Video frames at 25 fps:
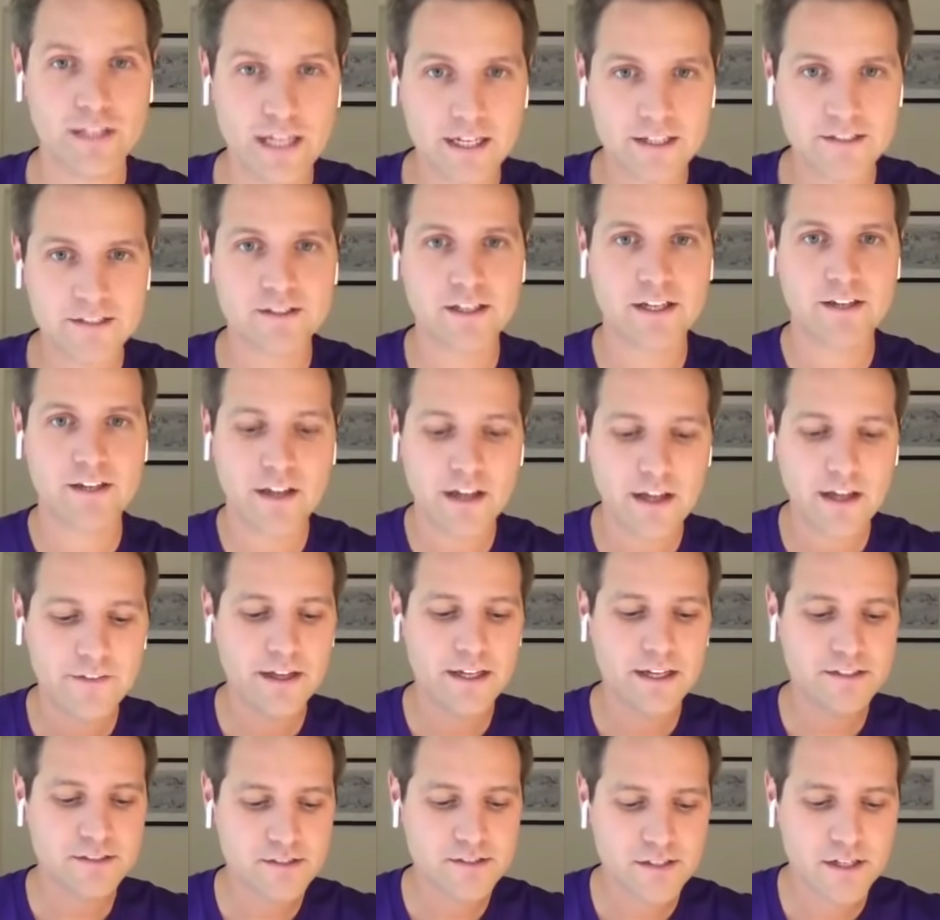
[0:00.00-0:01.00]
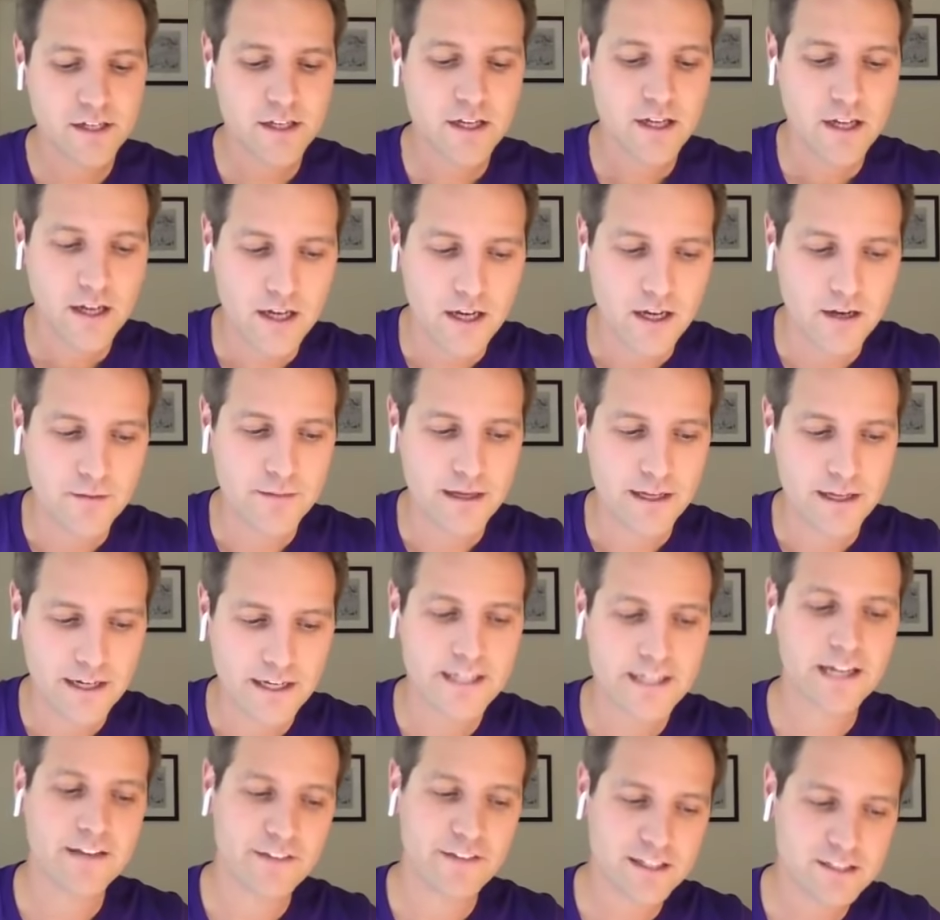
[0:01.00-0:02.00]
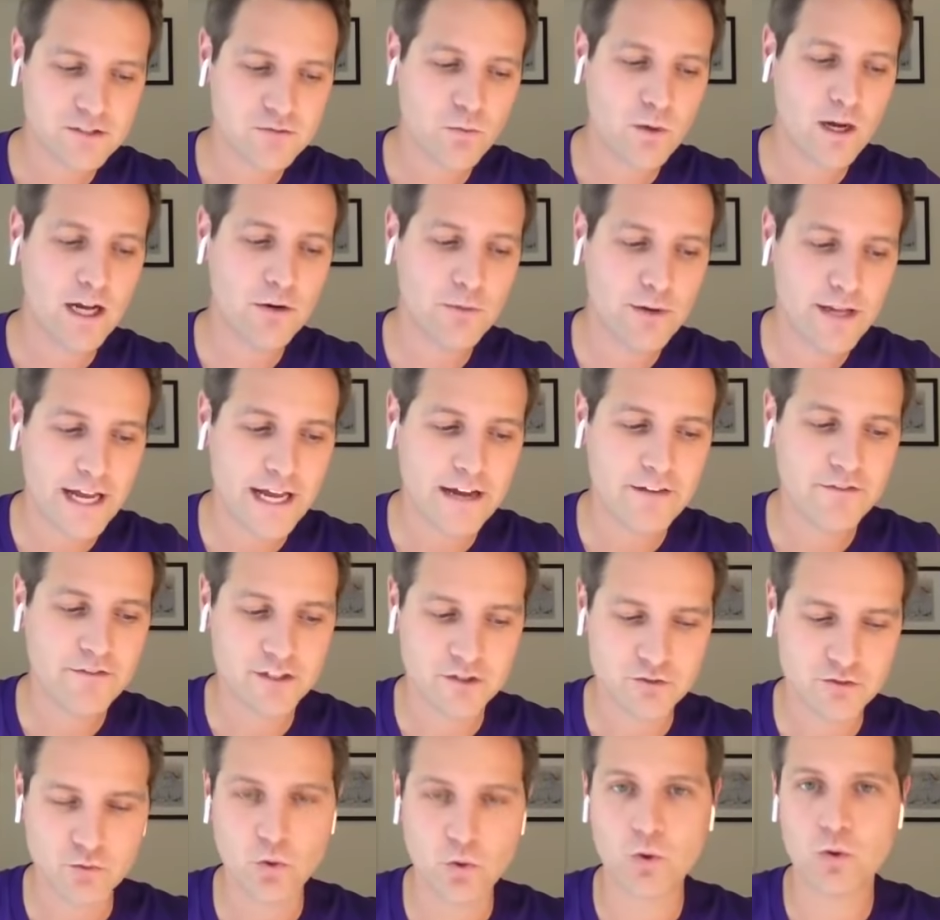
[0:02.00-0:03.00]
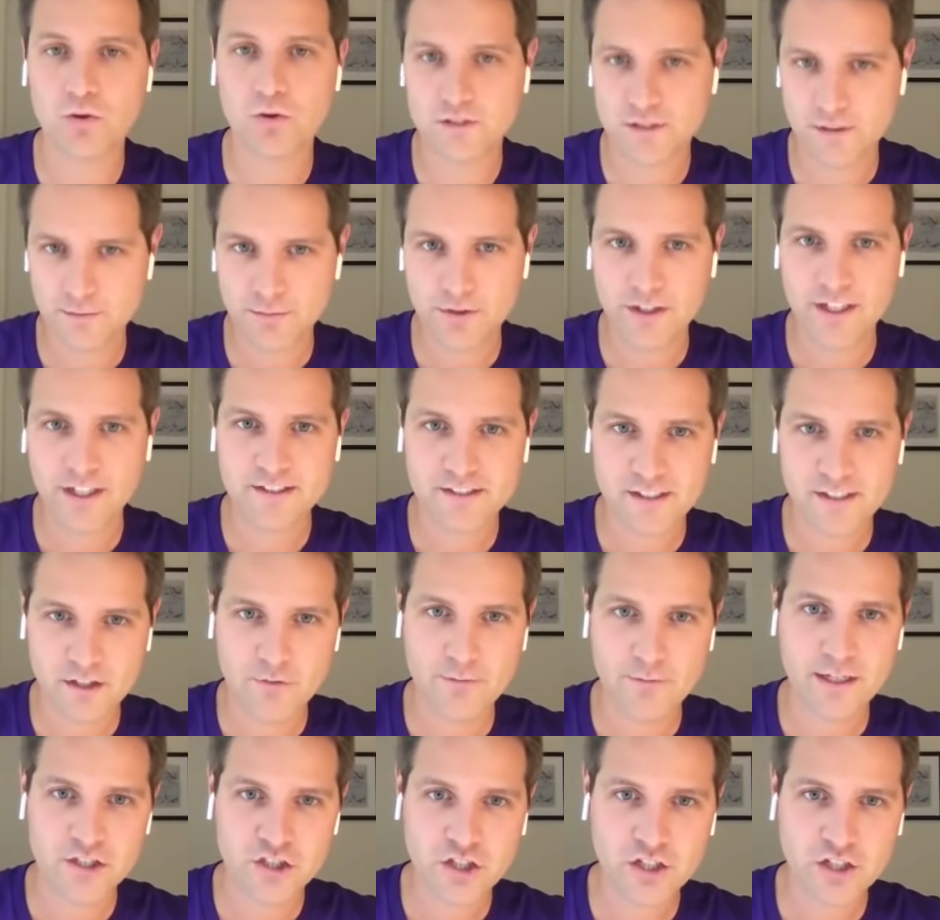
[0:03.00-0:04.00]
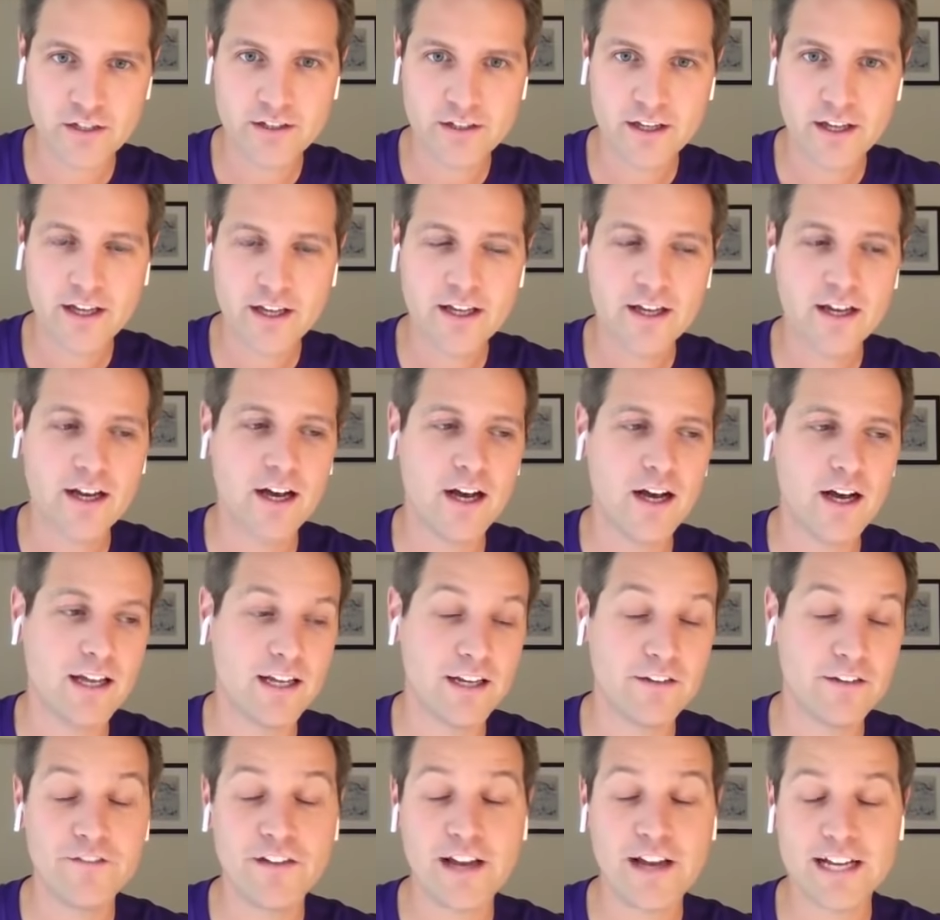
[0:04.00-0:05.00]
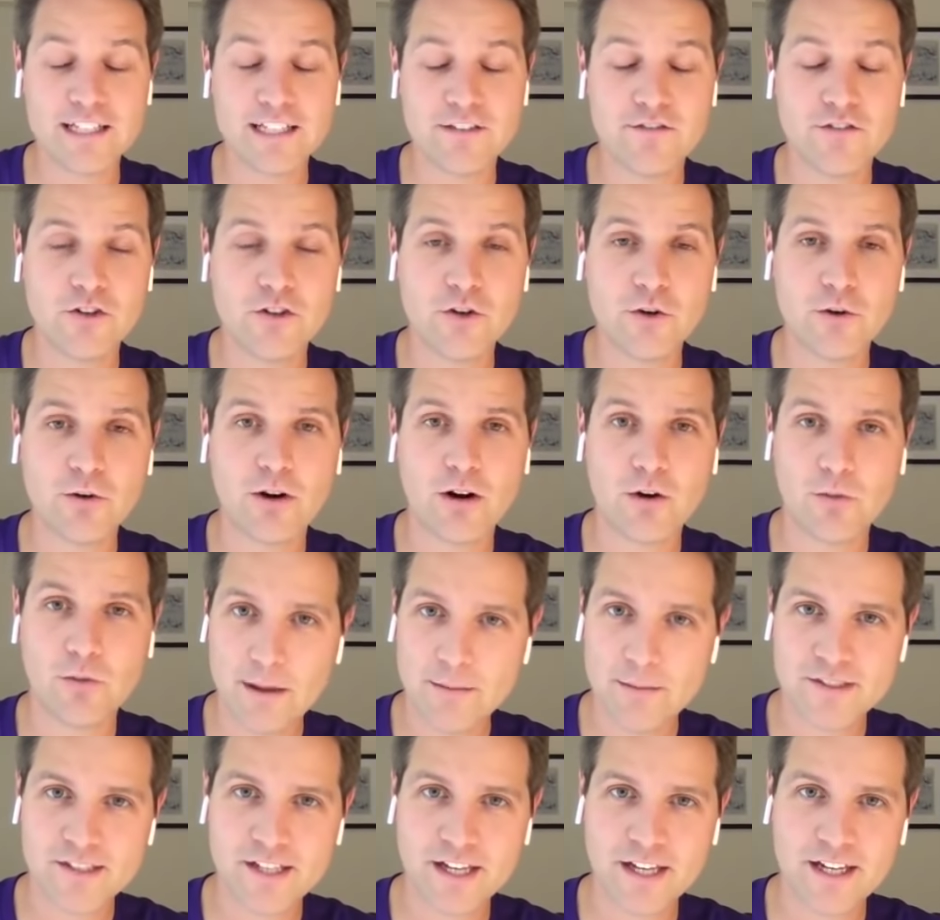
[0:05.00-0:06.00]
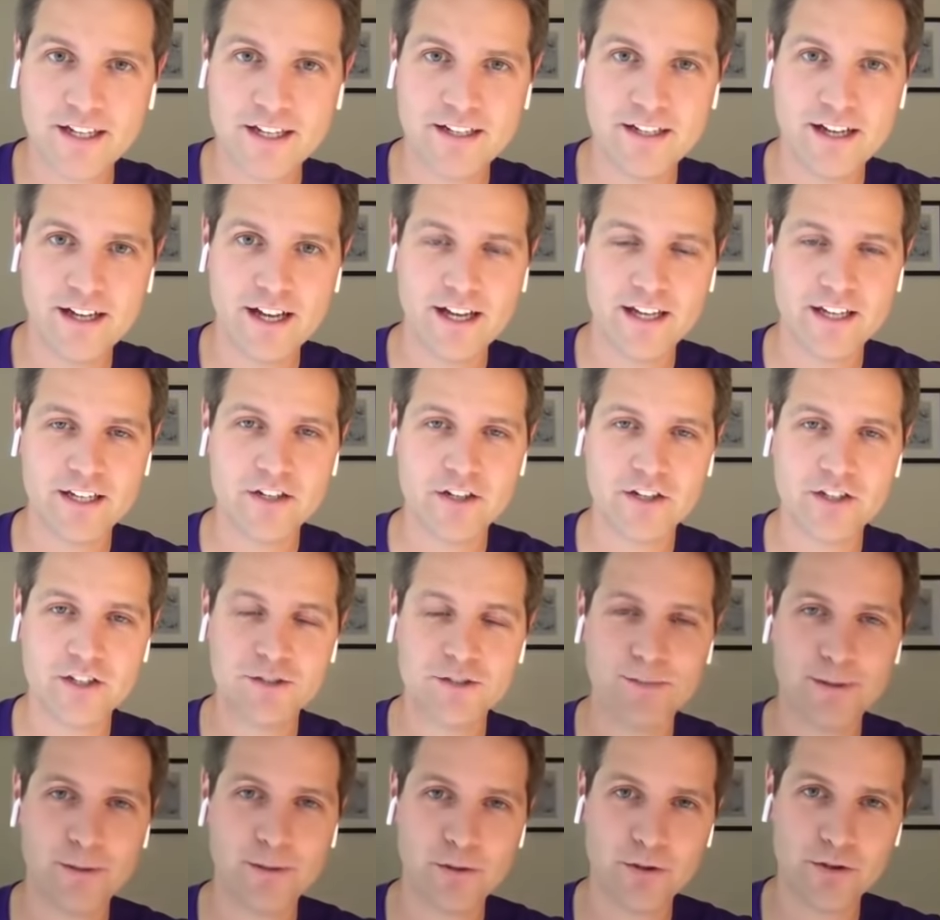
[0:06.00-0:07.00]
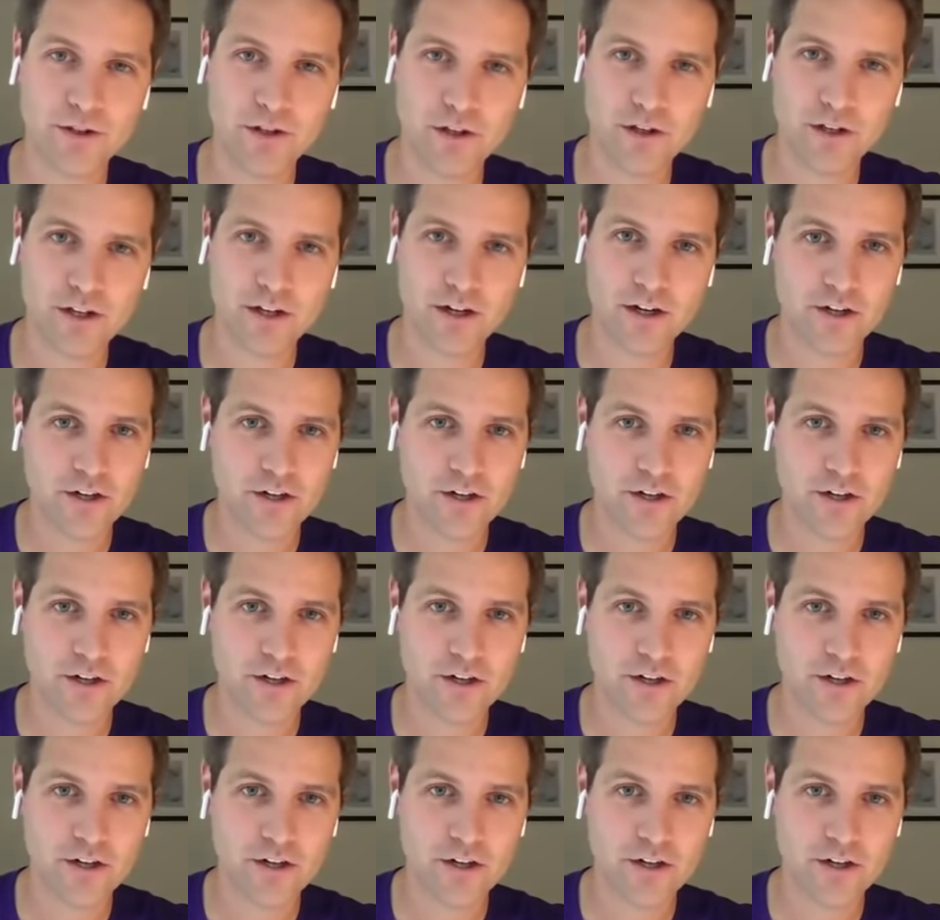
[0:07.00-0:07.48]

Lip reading: Yes. And that's, and again, that's why we have these rules in place that you mentioned. And in fact, if you go to our website, I encourage people to look at our